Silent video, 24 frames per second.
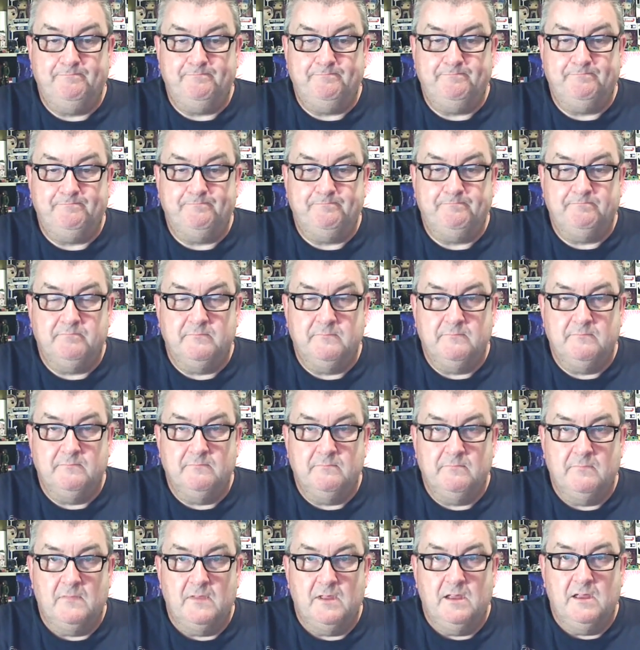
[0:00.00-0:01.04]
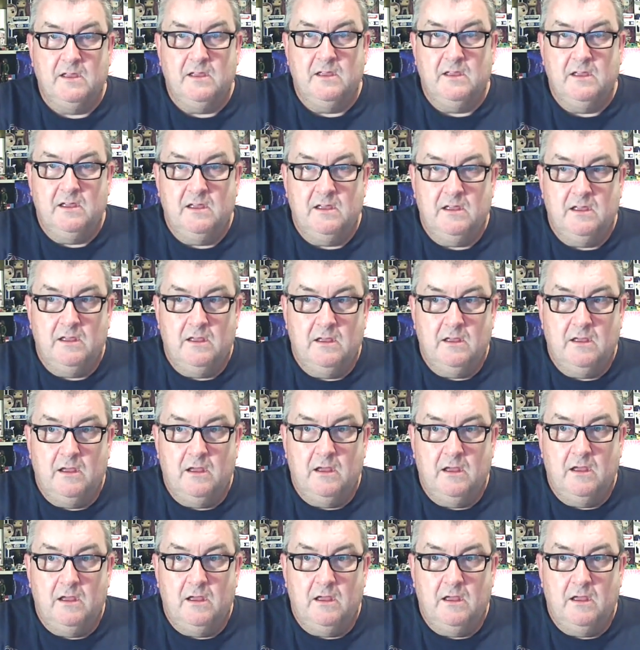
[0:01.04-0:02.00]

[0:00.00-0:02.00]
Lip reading: (no one is talking)